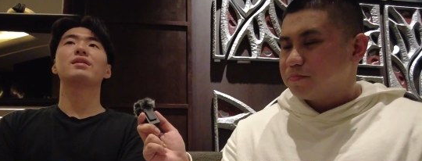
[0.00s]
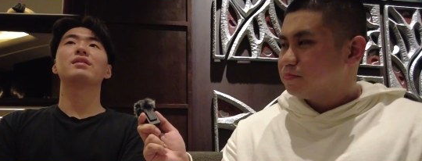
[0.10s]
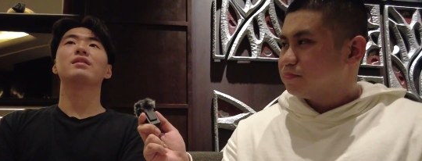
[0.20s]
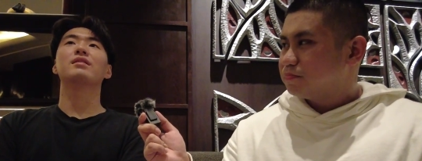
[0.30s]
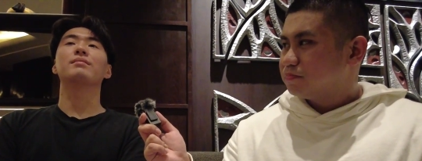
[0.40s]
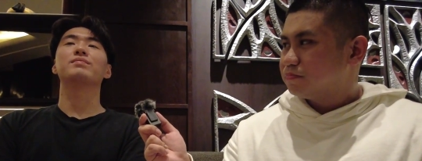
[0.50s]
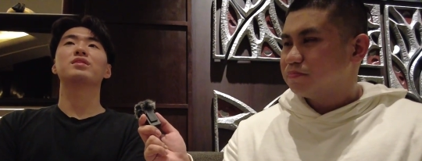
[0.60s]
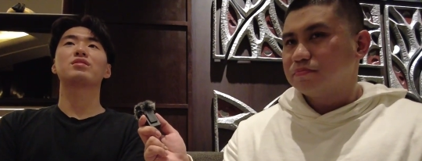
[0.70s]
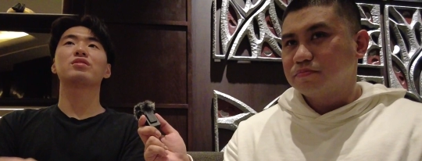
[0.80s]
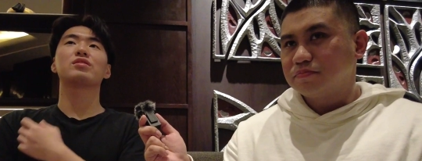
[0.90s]
Speaker 1: had a
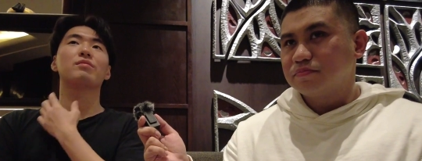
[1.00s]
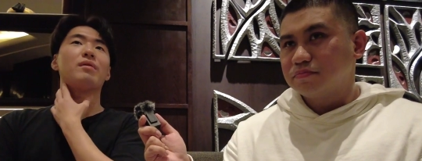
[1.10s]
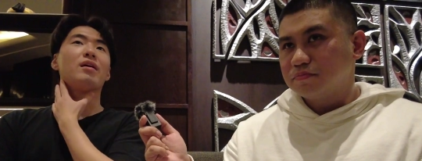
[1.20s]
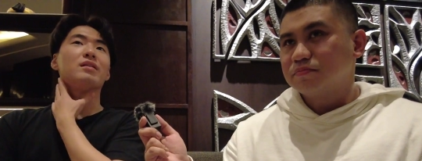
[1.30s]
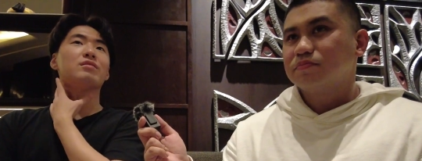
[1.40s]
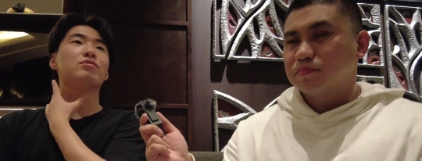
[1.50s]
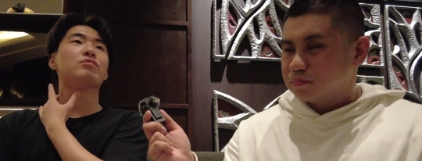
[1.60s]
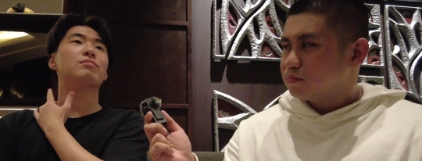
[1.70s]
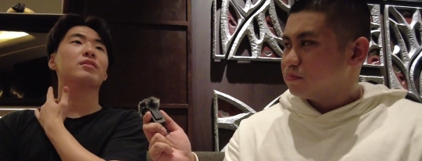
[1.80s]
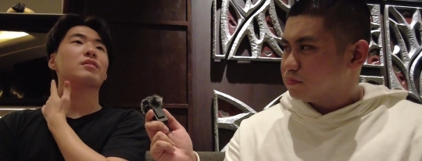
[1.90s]
discussion about it
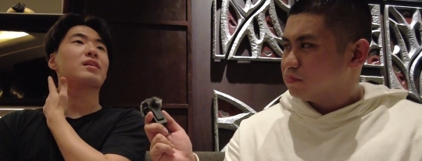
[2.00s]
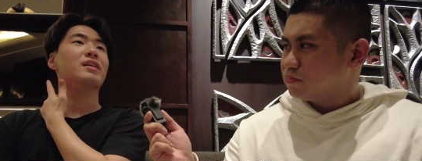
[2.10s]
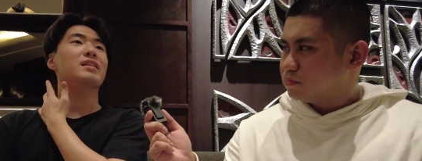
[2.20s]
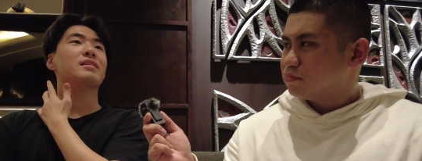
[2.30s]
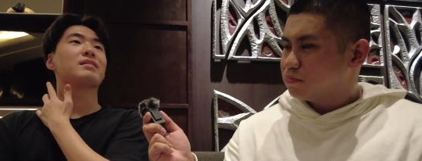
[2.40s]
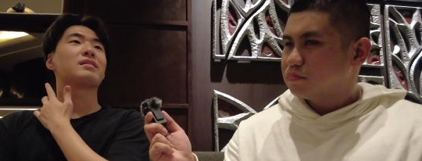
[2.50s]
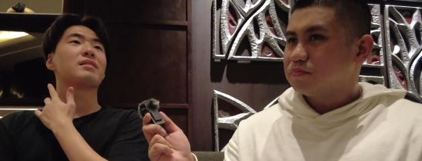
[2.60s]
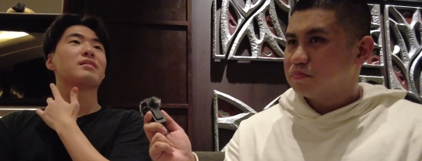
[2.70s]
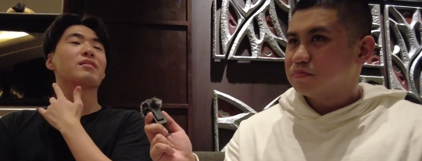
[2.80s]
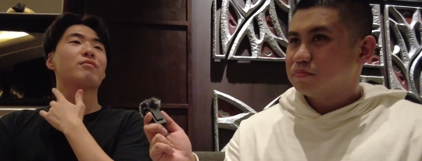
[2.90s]
too, but then
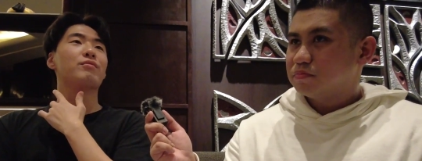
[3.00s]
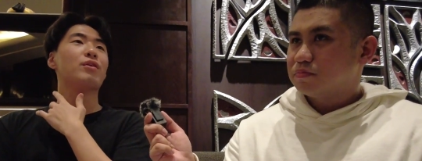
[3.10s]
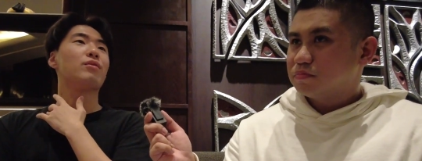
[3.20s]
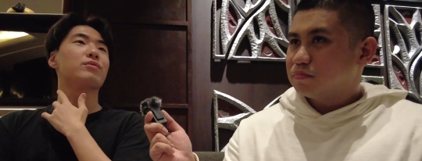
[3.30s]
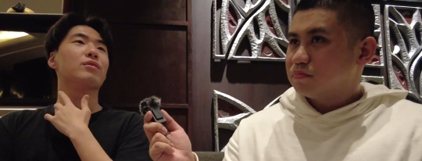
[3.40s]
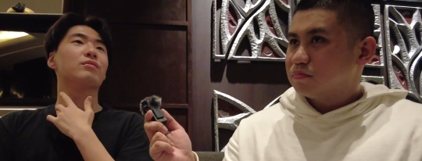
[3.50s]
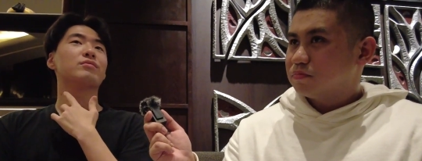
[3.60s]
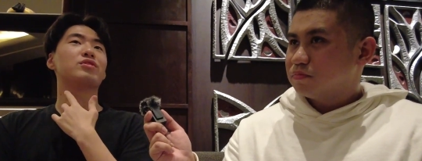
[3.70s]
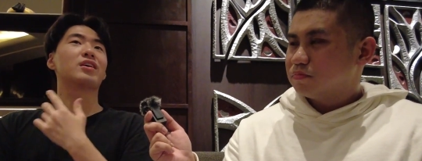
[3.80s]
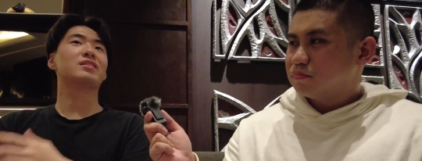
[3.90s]
we all know
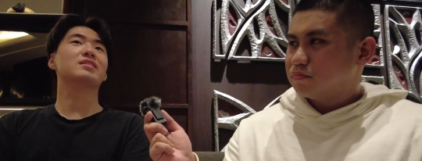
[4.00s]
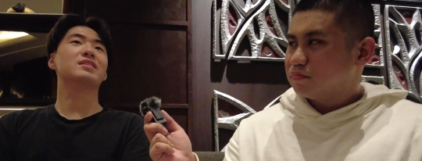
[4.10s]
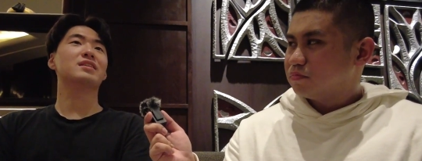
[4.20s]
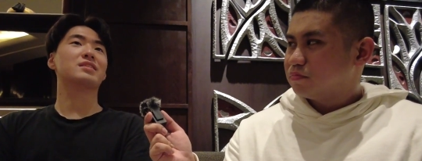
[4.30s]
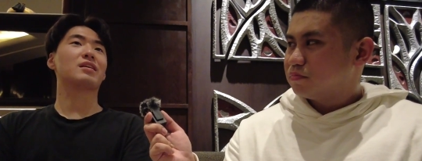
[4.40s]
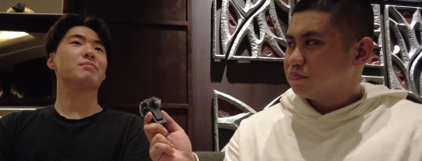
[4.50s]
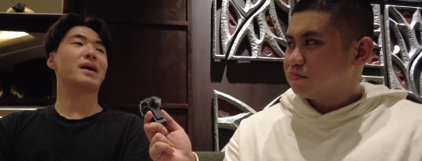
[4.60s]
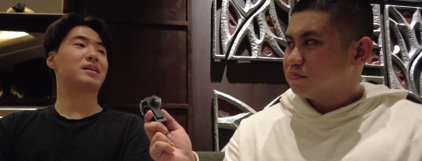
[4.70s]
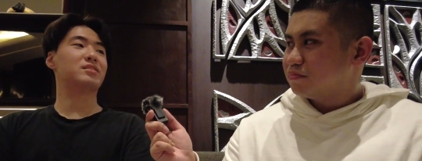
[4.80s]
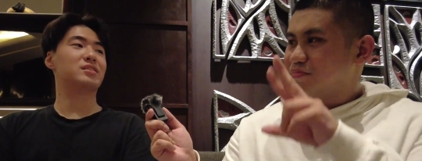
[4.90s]
Chicken and Zane's like a
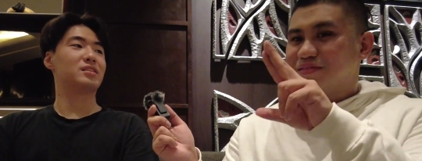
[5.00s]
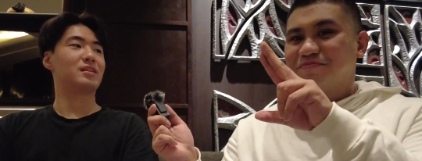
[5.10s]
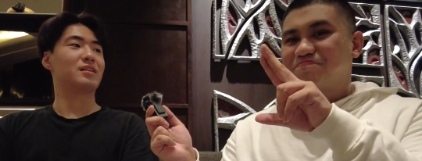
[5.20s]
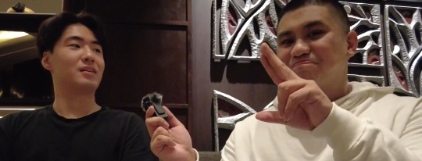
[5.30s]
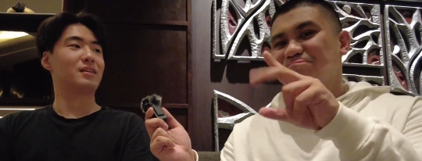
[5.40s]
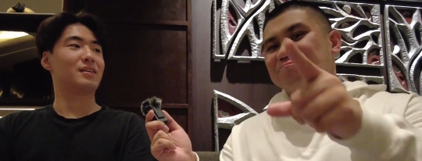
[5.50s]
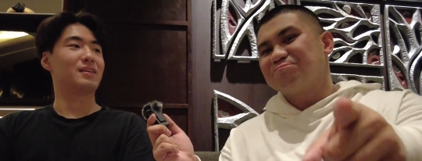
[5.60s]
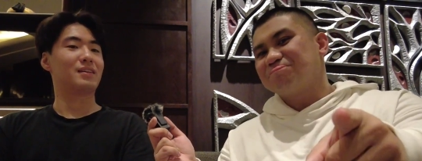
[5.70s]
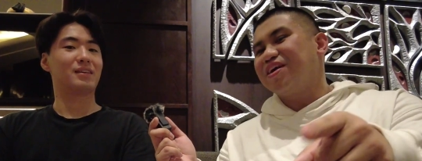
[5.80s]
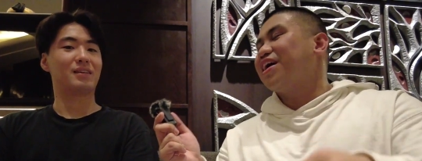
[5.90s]
package.
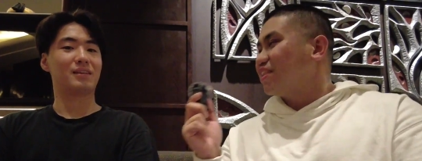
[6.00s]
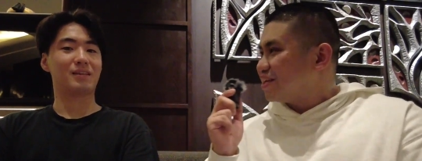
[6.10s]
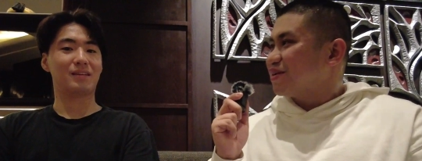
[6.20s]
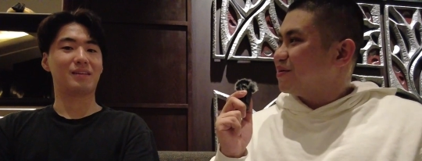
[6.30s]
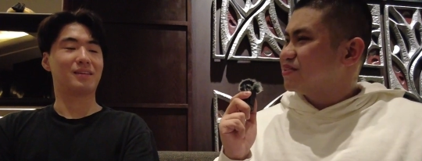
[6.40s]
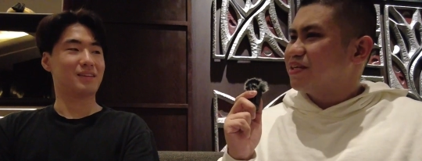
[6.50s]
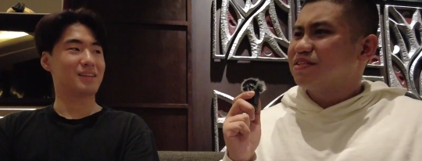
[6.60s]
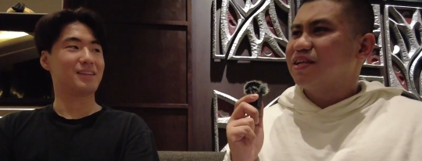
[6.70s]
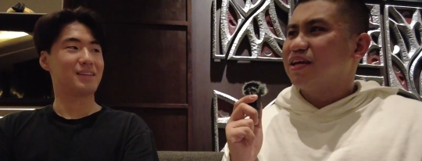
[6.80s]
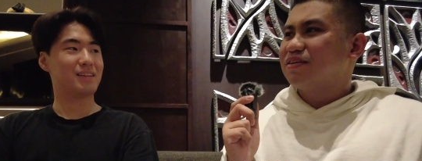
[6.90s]
Speaker 2: Yeah, uh, that's what I was thinking.
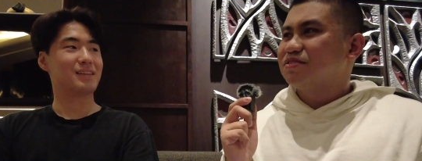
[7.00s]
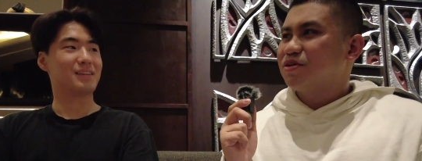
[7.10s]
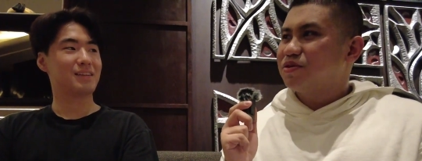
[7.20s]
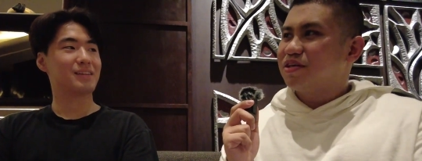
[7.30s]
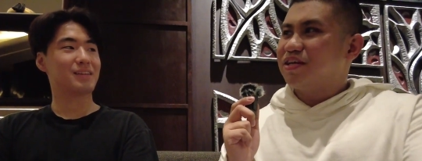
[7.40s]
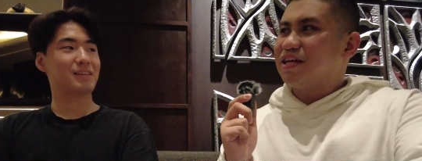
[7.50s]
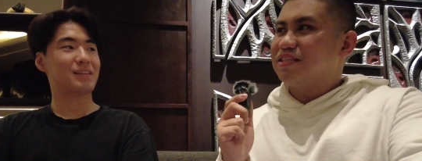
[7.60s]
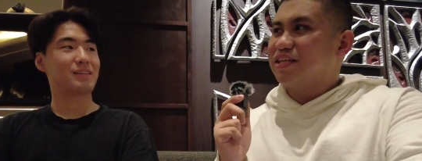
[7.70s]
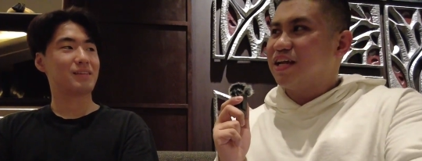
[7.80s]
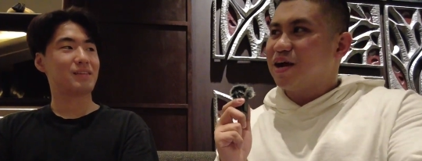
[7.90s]
It's like, so you're gonna get
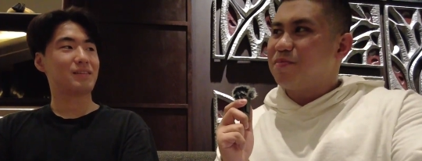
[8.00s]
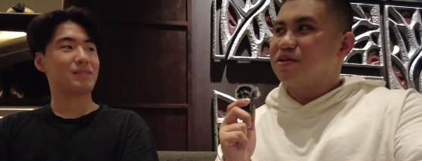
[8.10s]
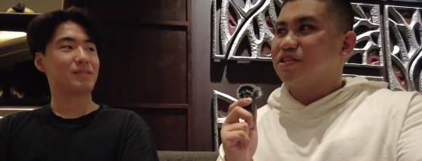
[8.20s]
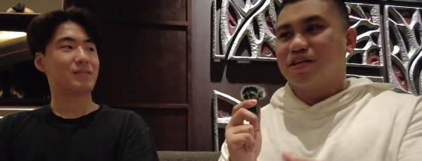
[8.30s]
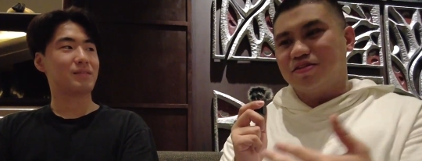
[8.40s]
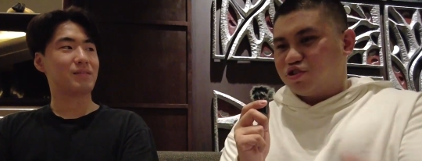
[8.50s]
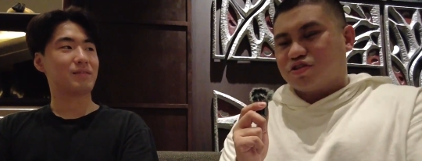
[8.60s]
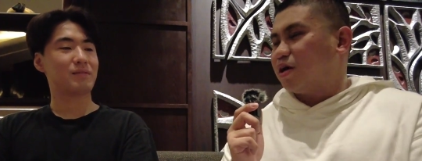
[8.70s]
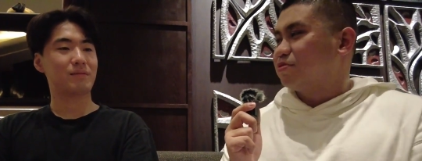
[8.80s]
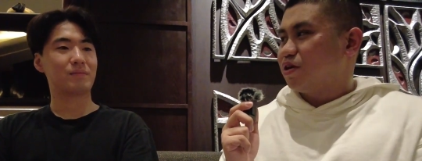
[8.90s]
Zane. How about Chicken? It just
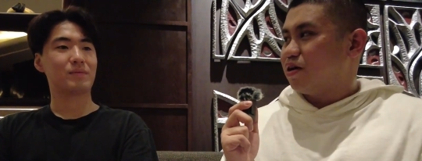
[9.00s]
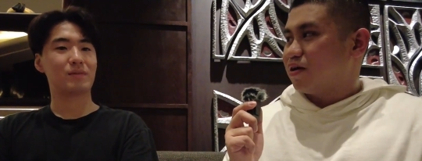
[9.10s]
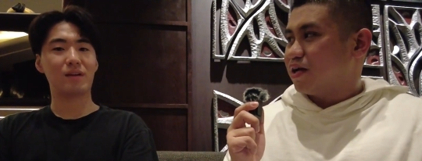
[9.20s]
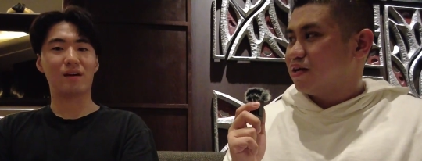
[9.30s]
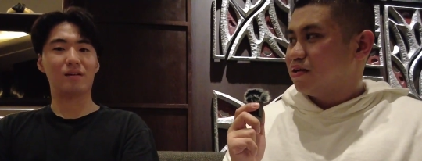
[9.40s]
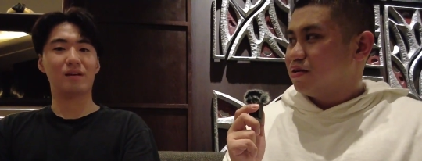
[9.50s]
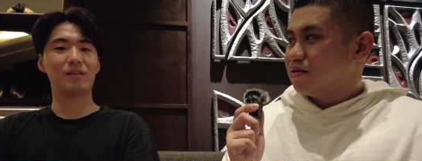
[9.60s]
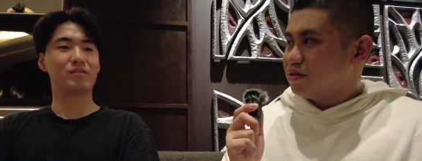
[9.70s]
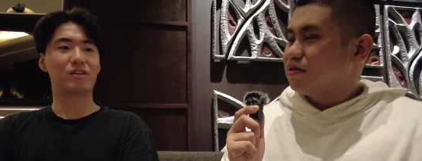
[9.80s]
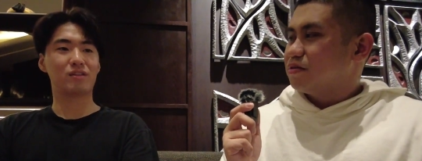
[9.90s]
comes along, right?
Speaker 1: Yeah, and
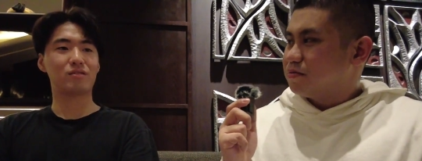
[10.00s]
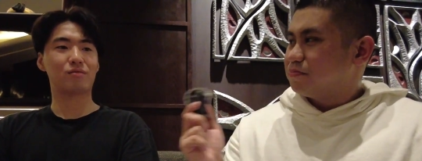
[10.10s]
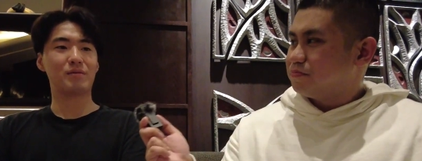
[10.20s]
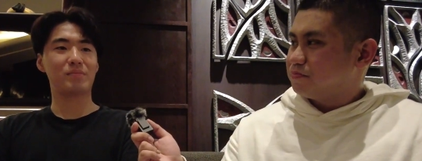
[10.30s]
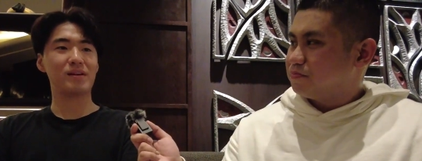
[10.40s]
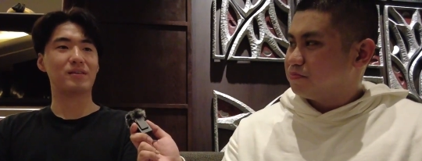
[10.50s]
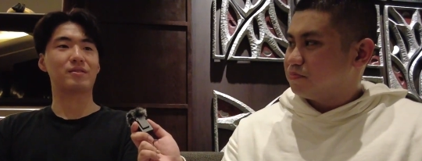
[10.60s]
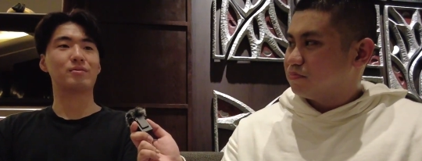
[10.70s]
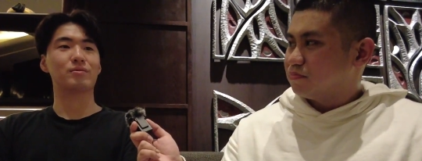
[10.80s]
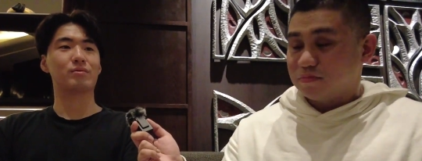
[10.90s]
then Chicken's a great player
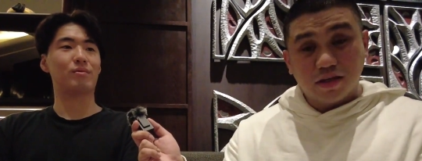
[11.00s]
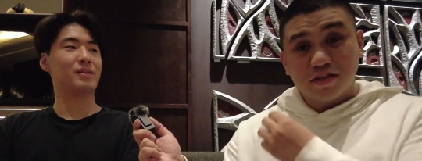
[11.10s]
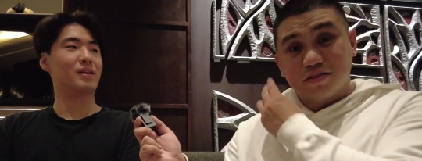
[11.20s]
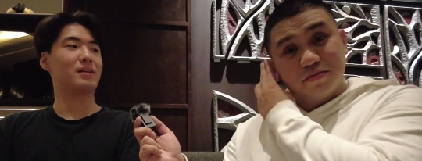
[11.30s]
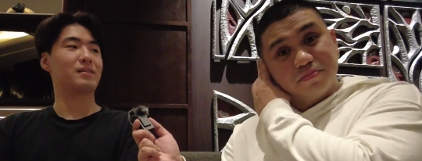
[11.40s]
too, so he why is. not?